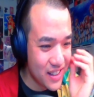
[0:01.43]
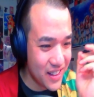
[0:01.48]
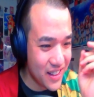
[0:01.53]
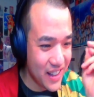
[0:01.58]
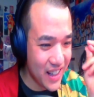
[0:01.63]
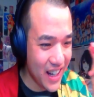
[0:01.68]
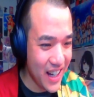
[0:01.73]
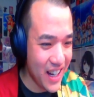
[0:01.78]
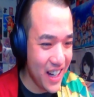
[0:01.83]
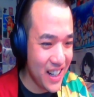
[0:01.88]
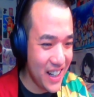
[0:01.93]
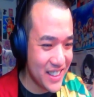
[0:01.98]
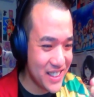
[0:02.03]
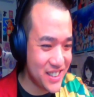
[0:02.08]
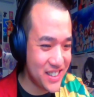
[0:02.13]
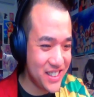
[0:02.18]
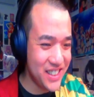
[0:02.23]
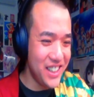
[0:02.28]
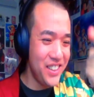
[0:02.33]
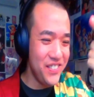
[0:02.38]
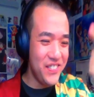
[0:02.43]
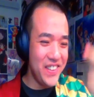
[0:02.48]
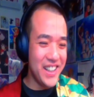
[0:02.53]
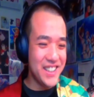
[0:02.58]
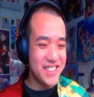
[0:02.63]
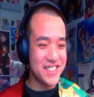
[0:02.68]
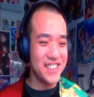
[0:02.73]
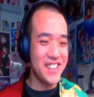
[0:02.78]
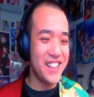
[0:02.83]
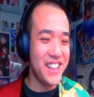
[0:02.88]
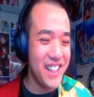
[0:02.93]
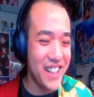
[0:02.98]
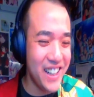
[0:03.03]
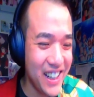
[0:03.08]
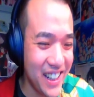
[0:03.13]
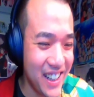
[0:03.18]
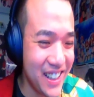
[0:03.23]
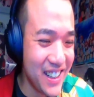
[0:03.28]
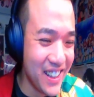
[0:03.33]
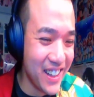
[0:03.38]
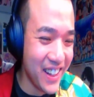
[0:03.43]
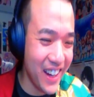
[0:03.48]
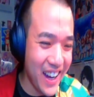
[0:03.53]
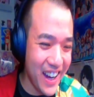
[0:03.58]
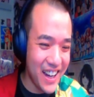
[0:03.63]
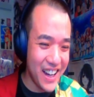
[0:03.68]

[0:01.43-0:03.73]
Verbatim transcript: Yeah, let's go, Mitsuri!